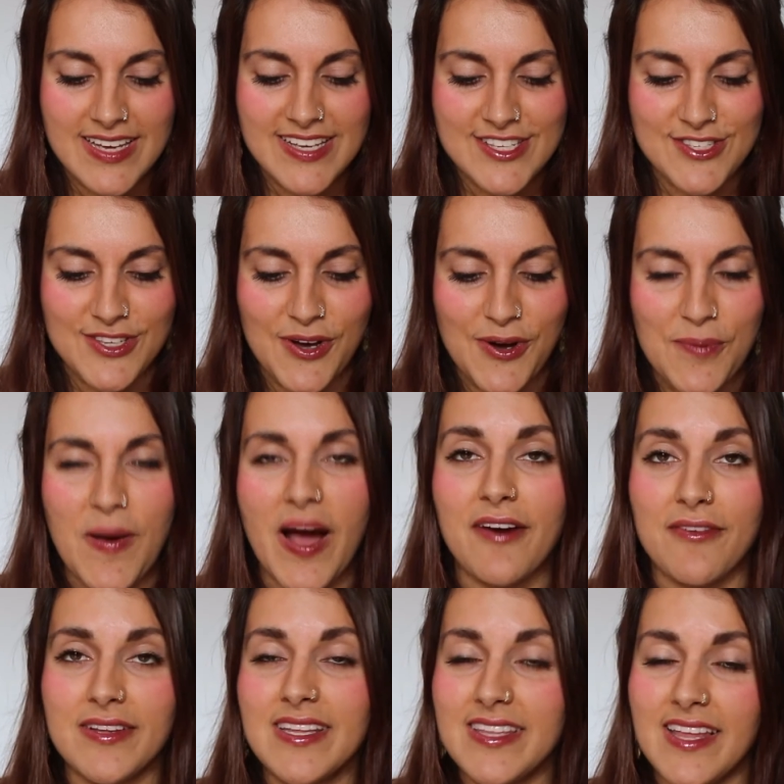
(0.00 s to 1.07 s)
So I
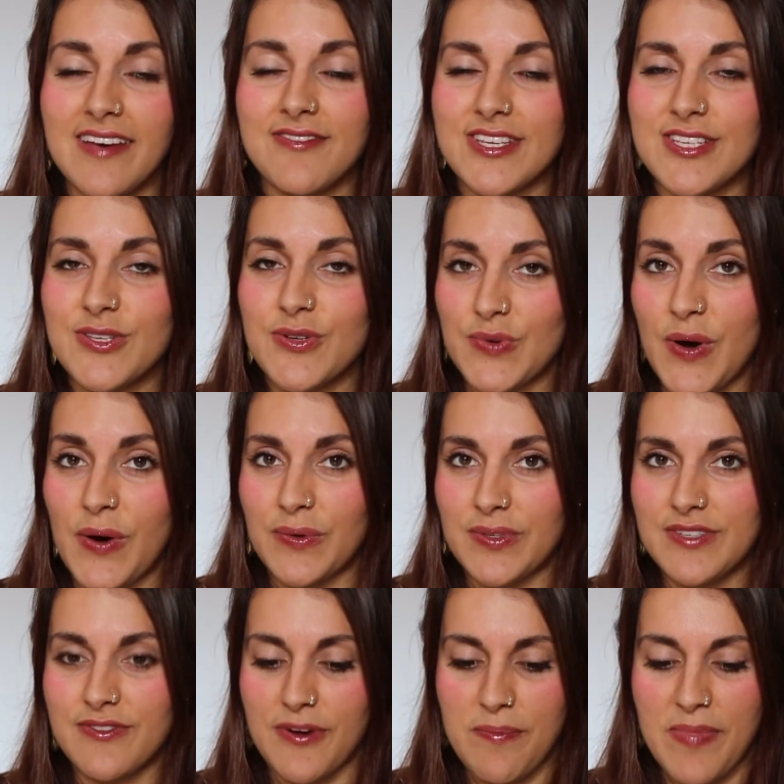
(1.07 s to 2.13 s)
really love this
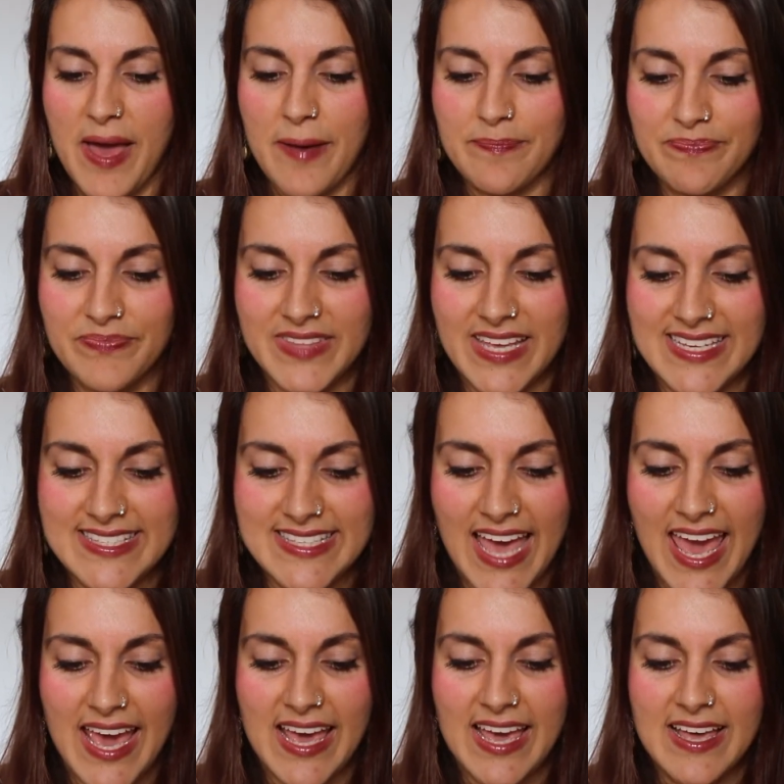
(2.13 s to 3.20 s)
quote from them. They
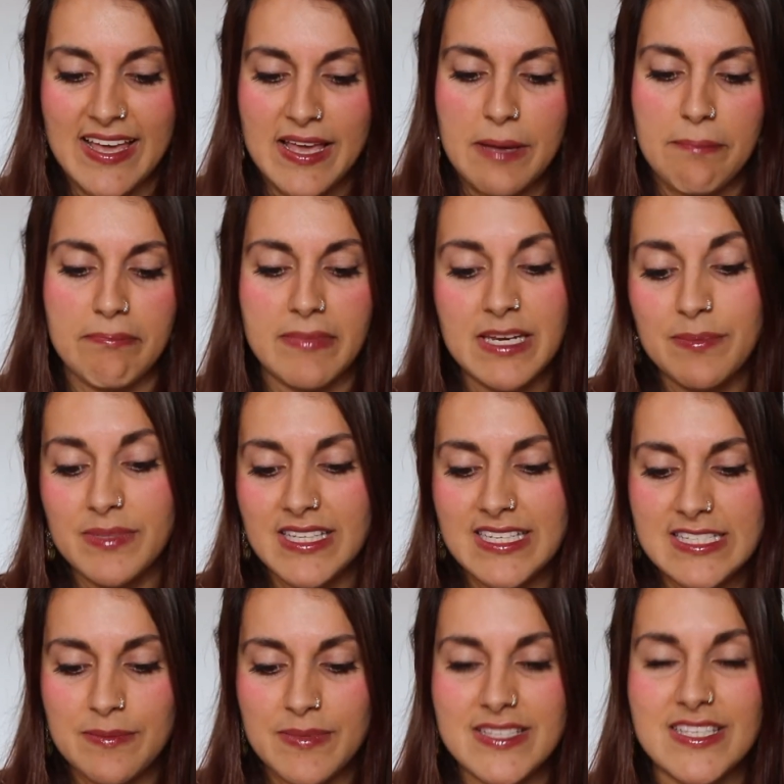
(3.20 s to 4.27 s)
say,
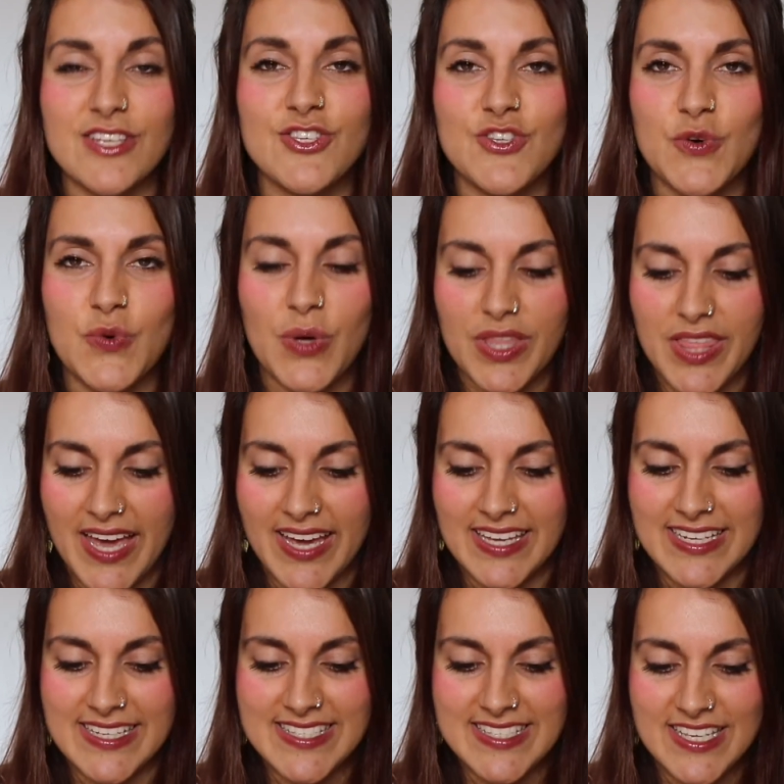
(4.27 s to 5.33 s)
minimalism is a tool that
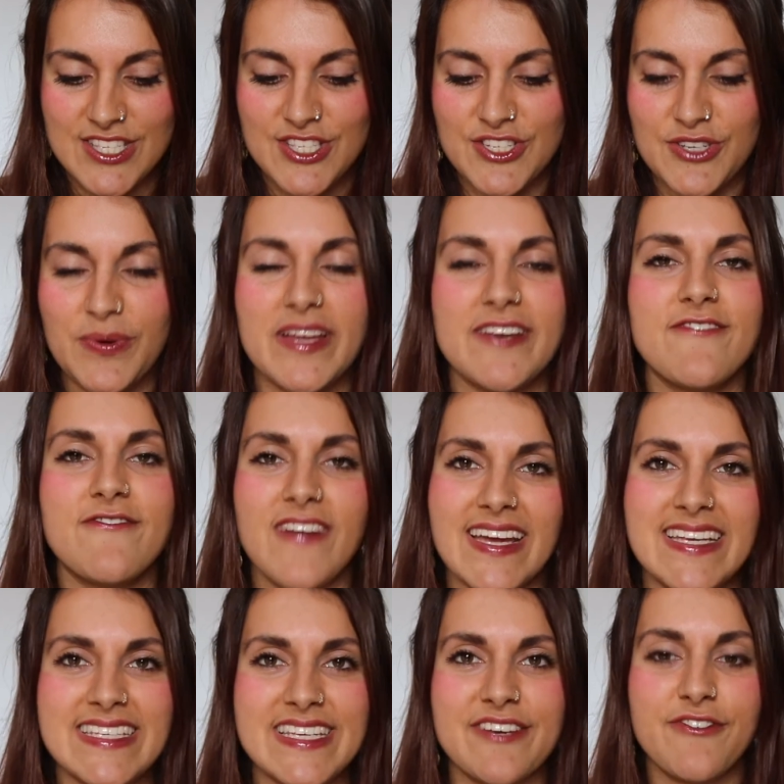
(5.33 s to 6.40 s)
can assist you in
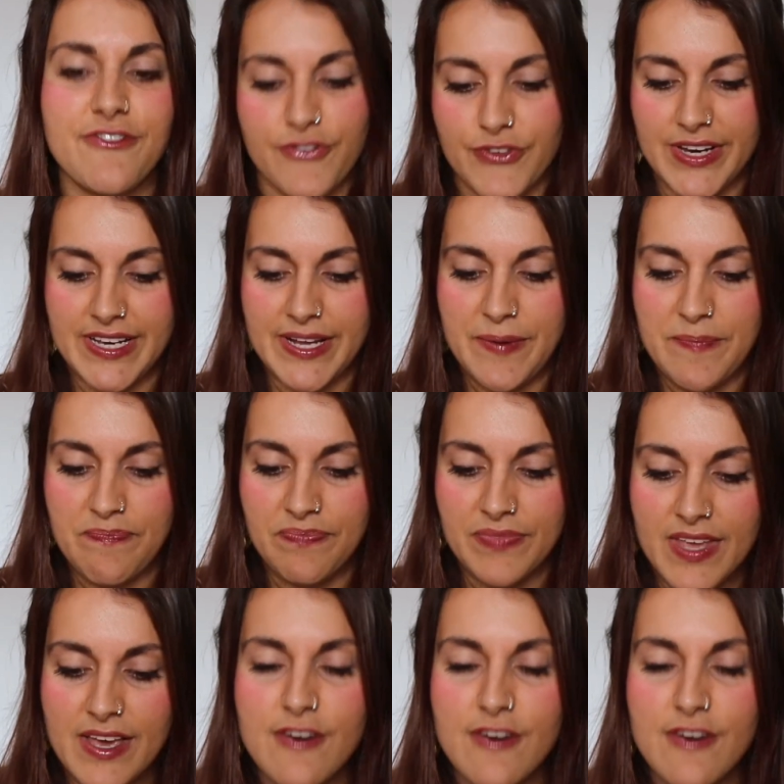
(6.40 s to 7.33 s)
finding freedom.